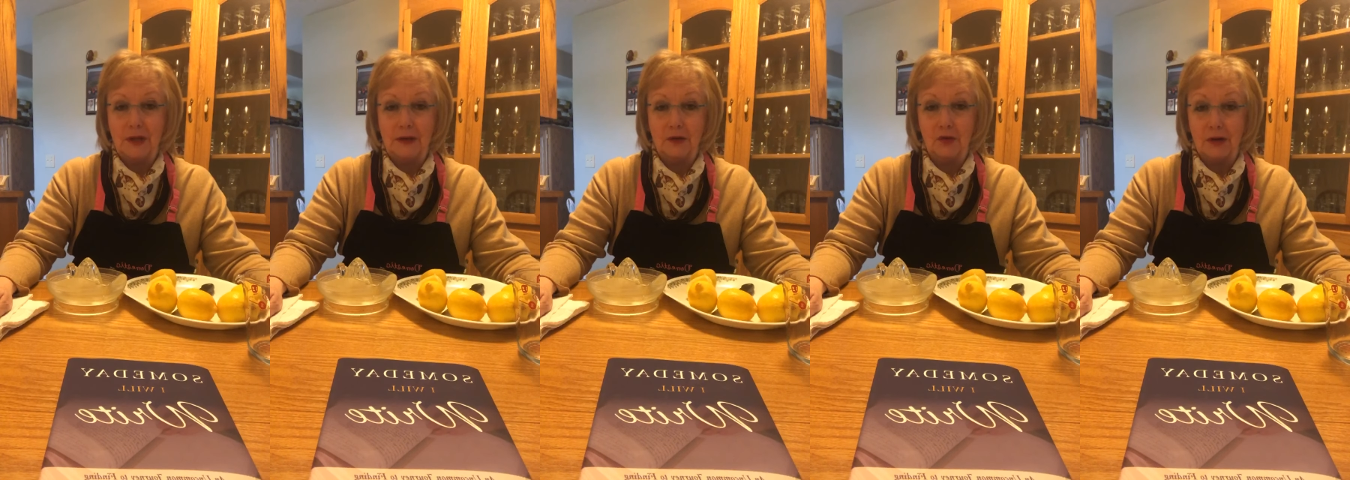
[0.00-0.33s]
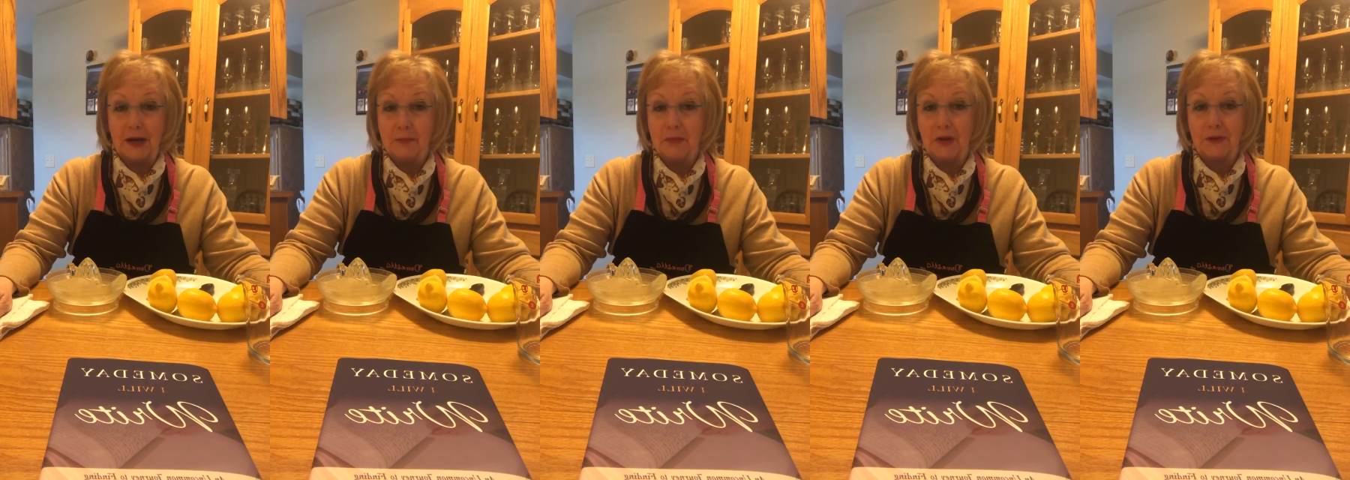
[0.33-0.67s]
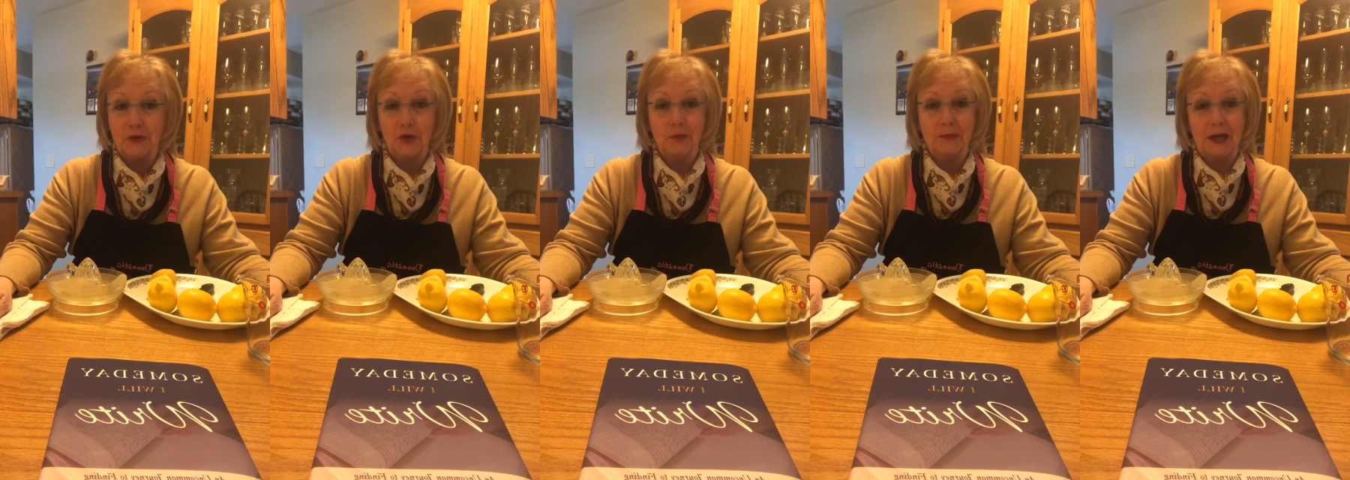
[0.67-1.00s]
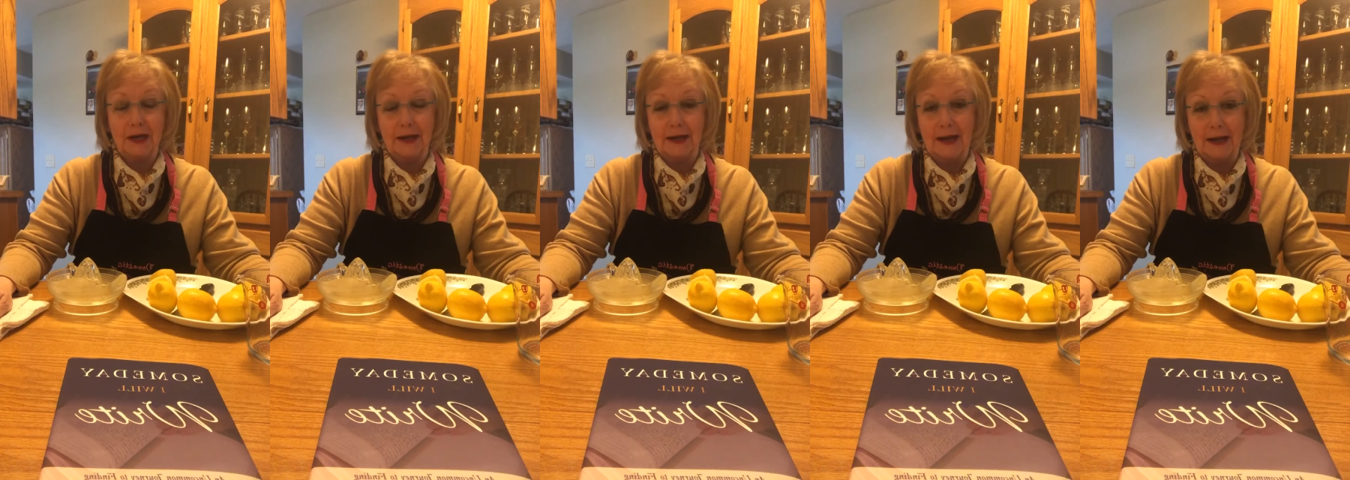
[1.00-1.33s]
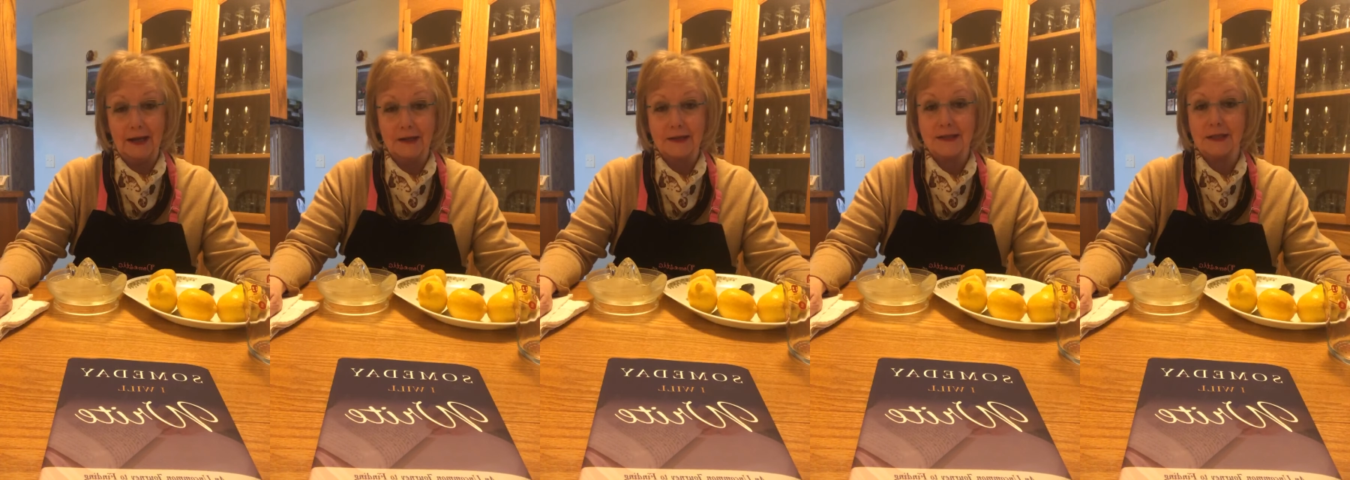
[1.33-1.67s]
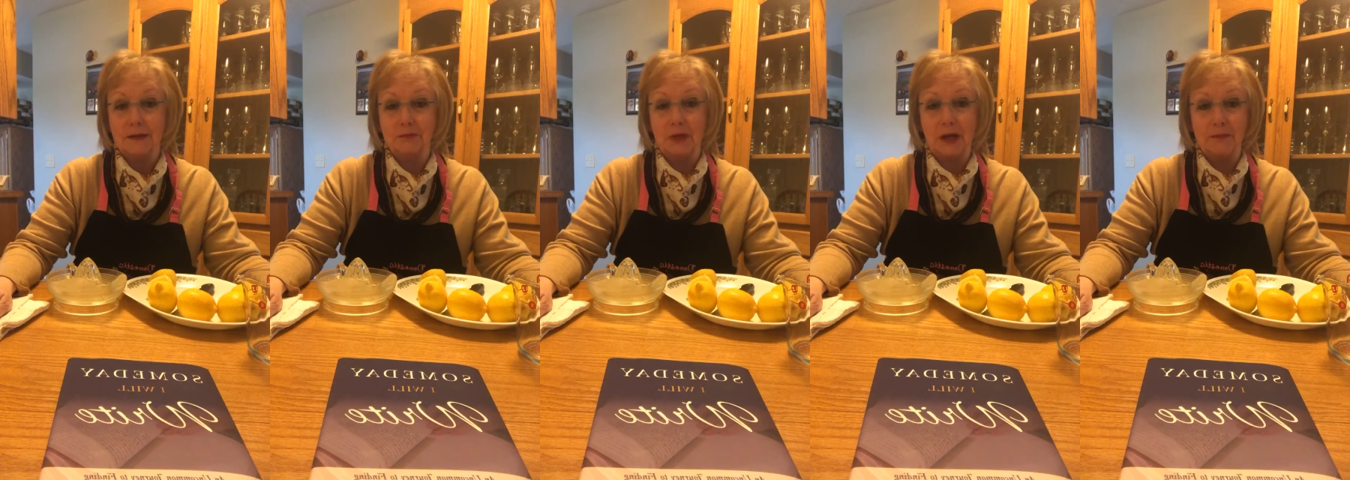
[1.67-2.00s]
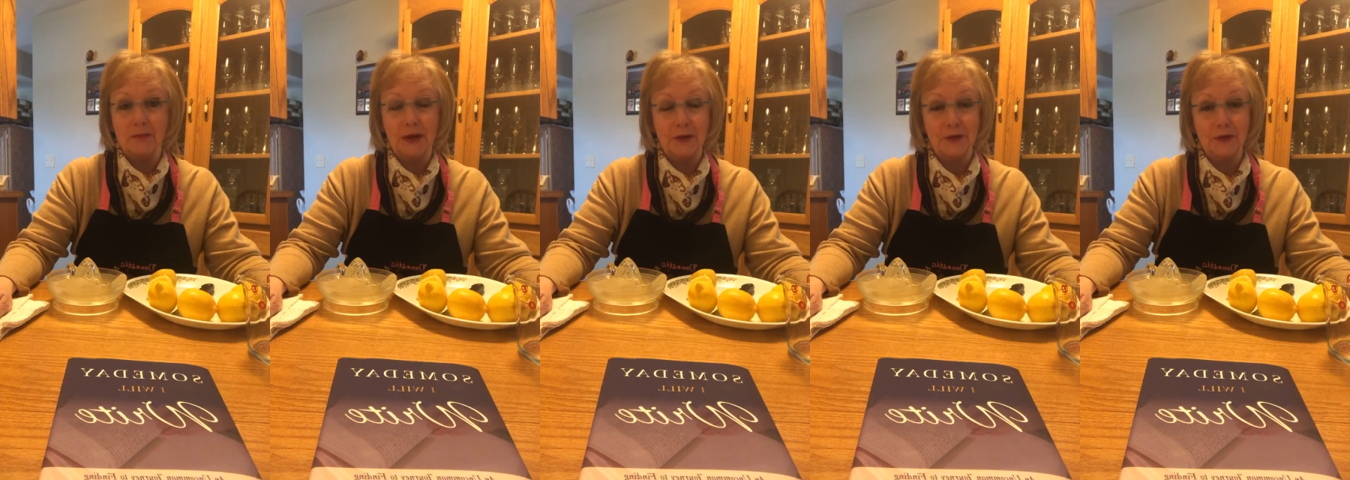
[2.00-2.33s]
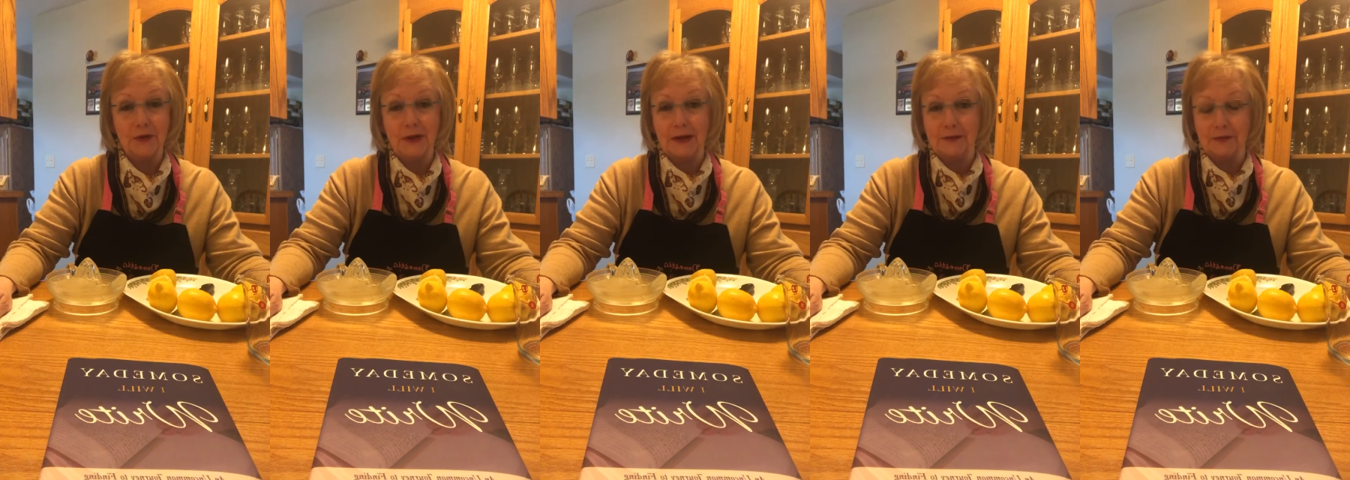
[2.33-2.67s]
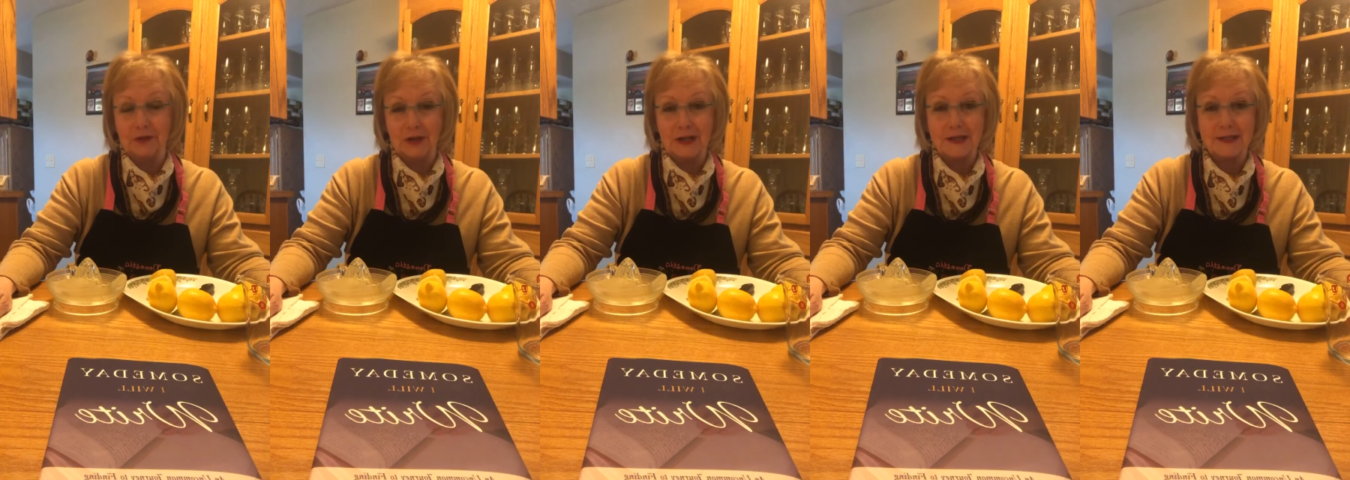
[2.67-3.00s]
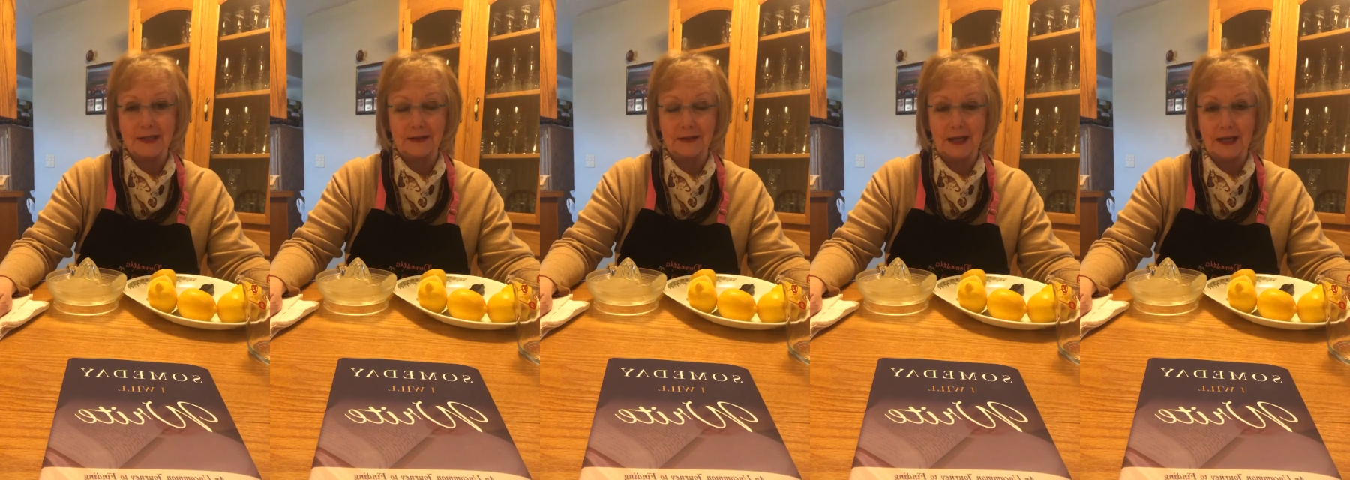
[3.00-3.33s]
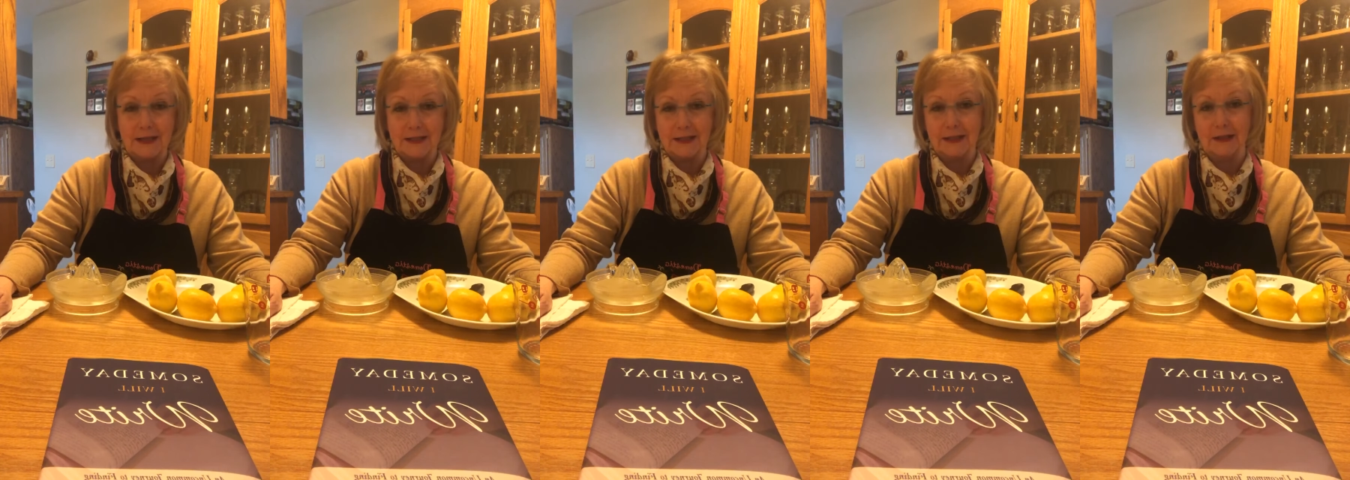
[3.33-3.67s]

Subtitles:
grandmother, my aunts, and my mother, and things that they did.